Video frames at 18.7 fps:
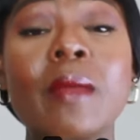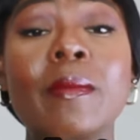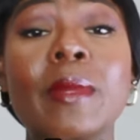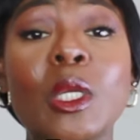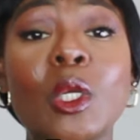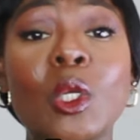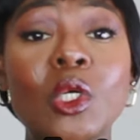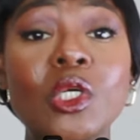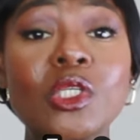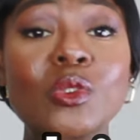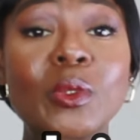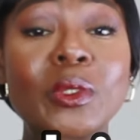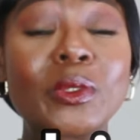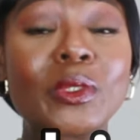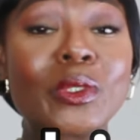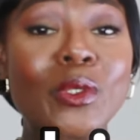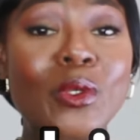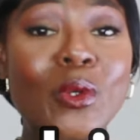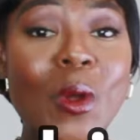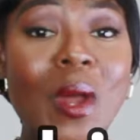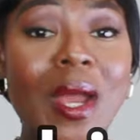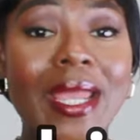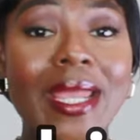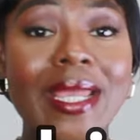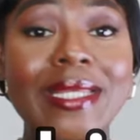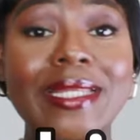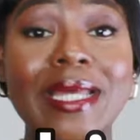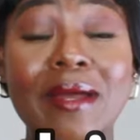because we're gonna go
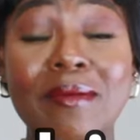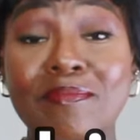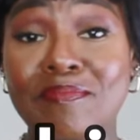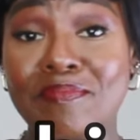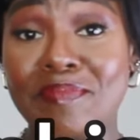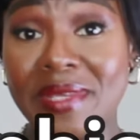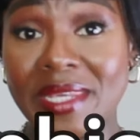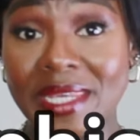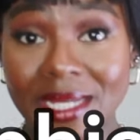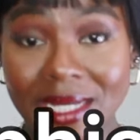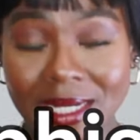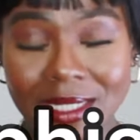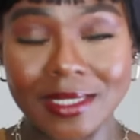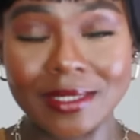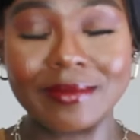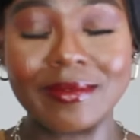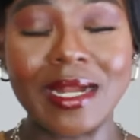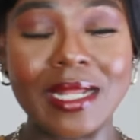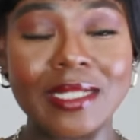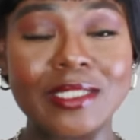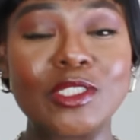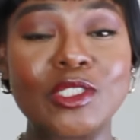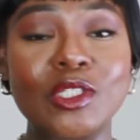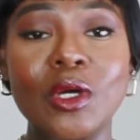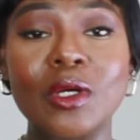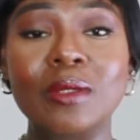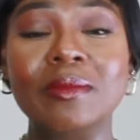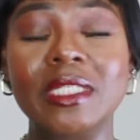ahead and pick
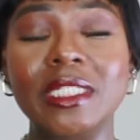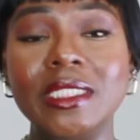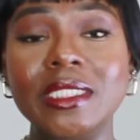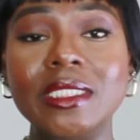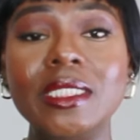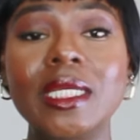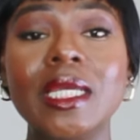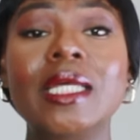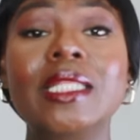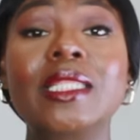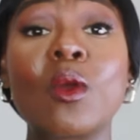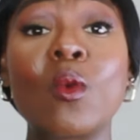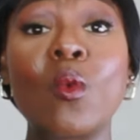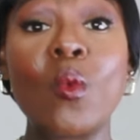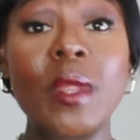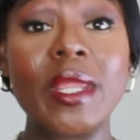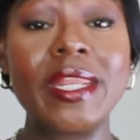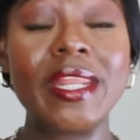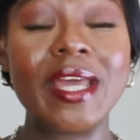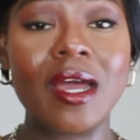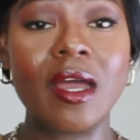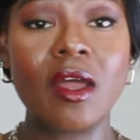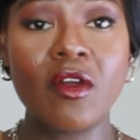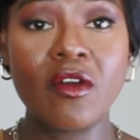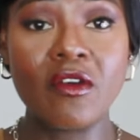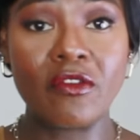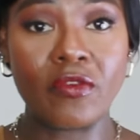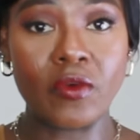randomly the winner
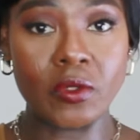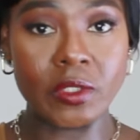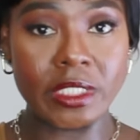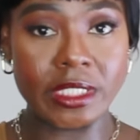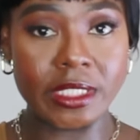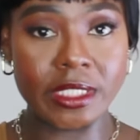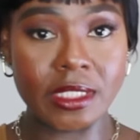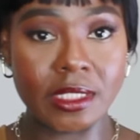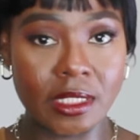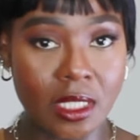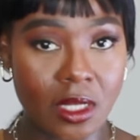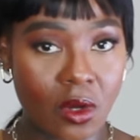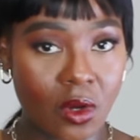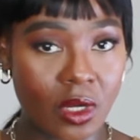for this